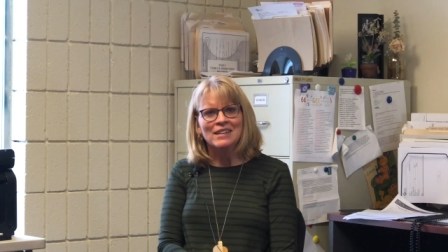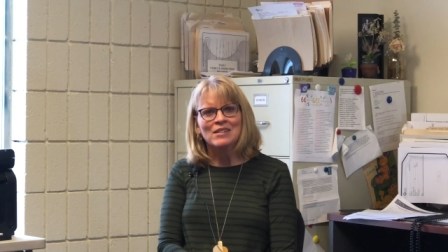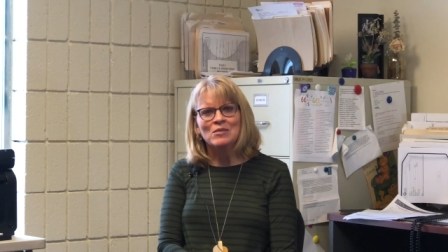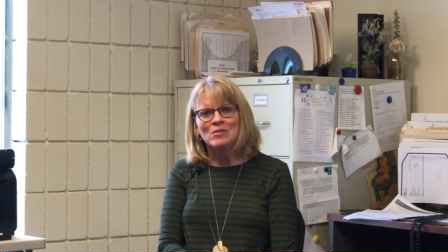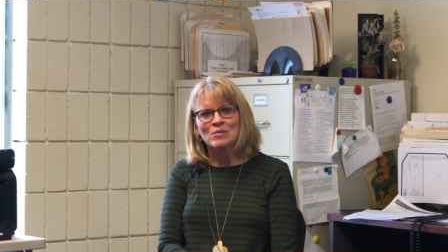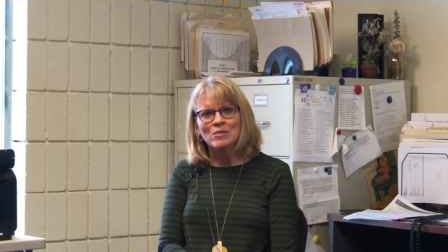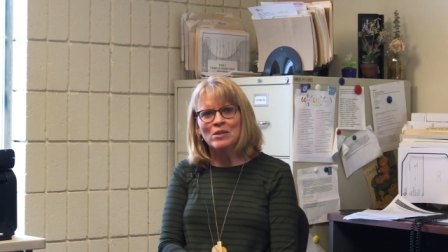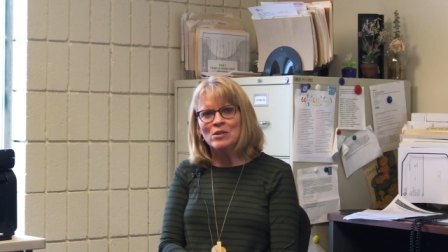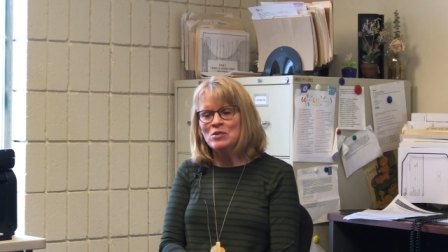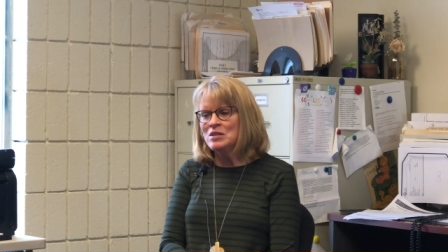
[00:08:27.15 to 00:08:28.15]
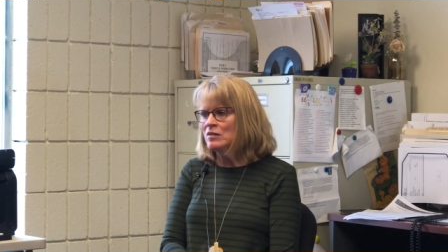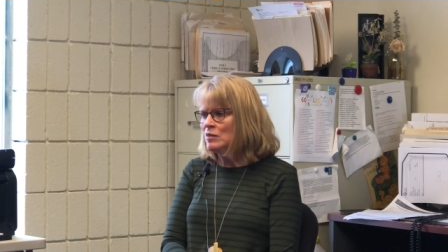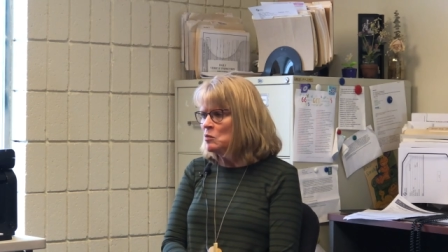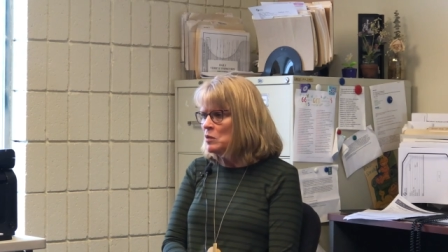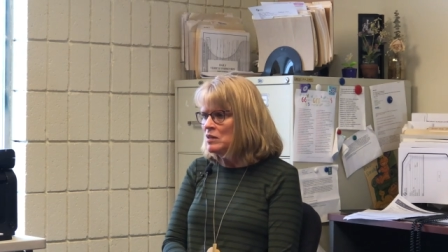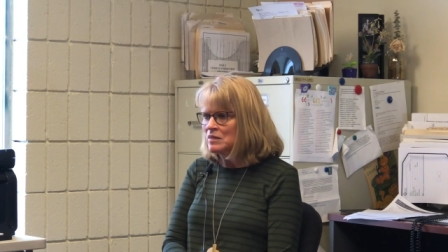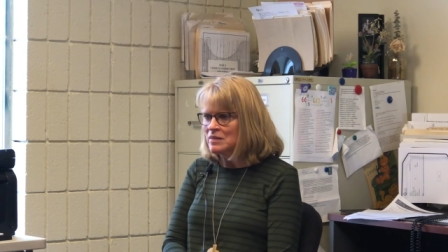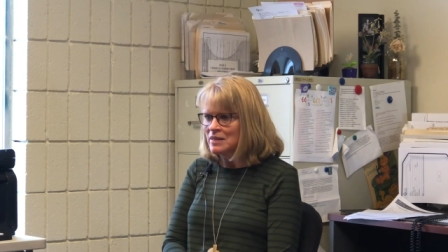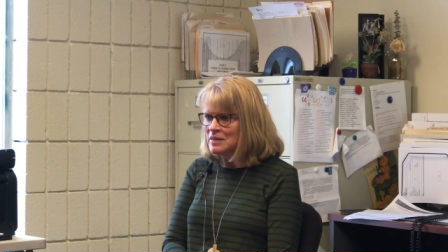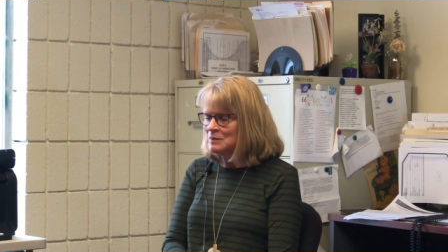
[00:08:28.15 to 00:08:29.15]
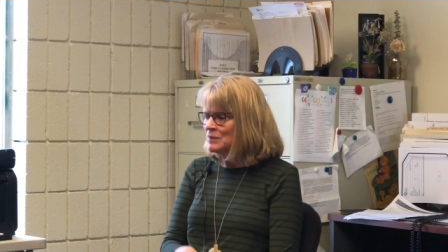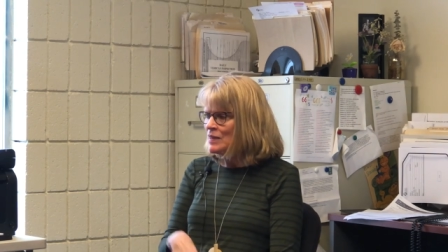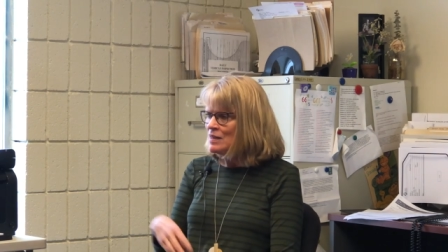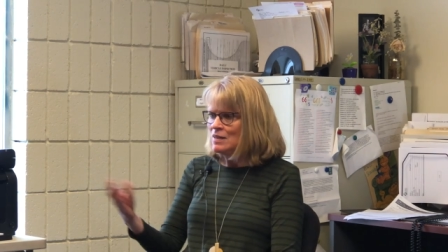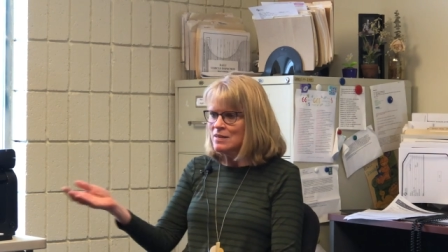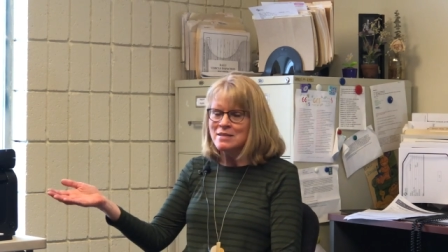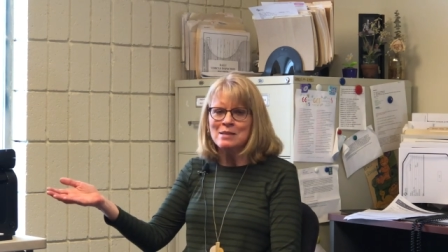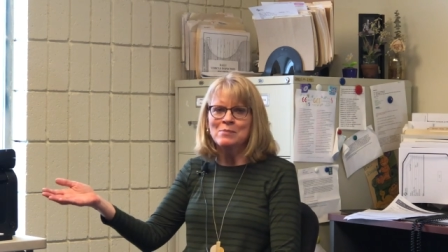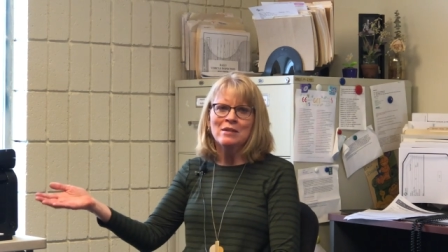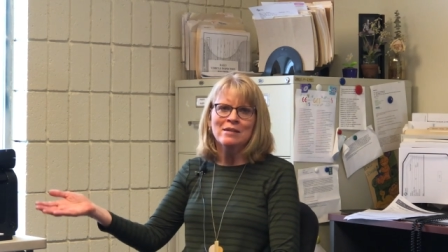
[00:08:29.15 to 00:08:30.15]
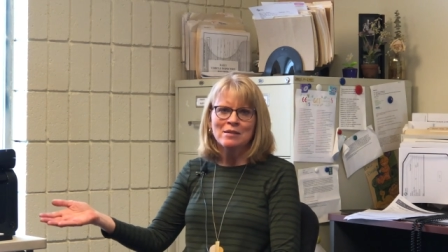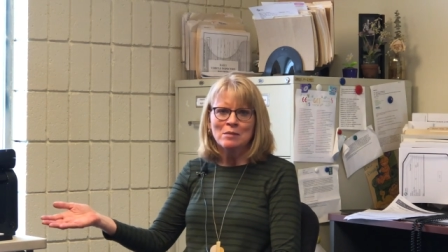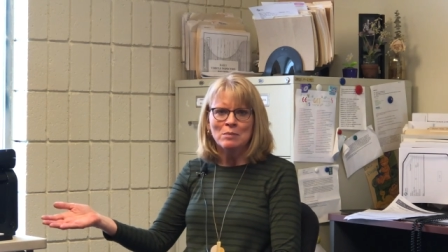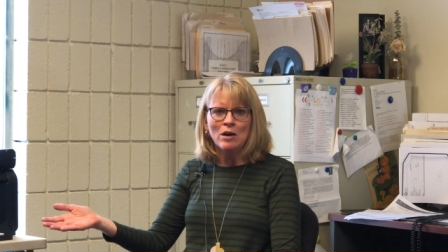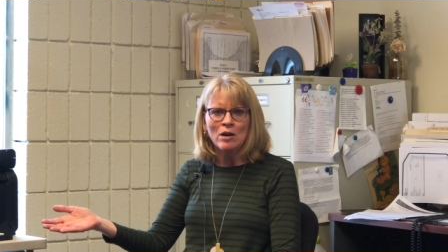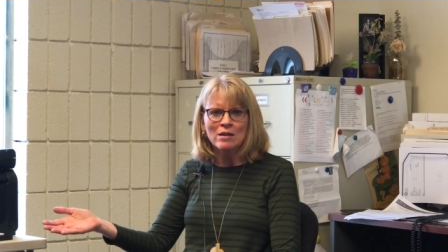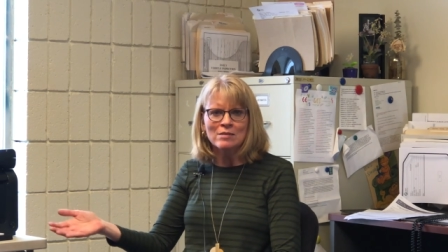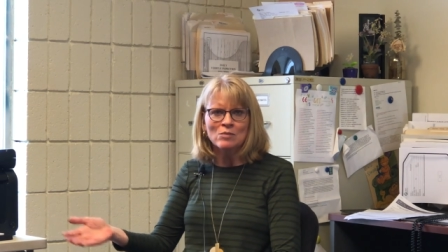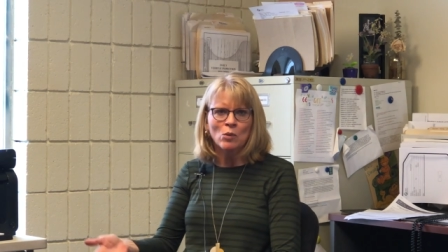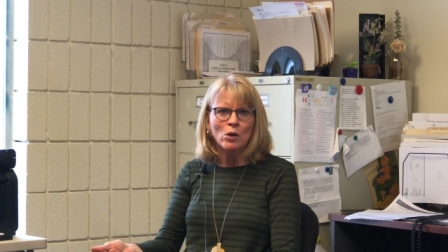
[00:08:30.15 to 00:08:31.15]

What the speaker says: Yeah, whether you're dealing with a husband, a boss,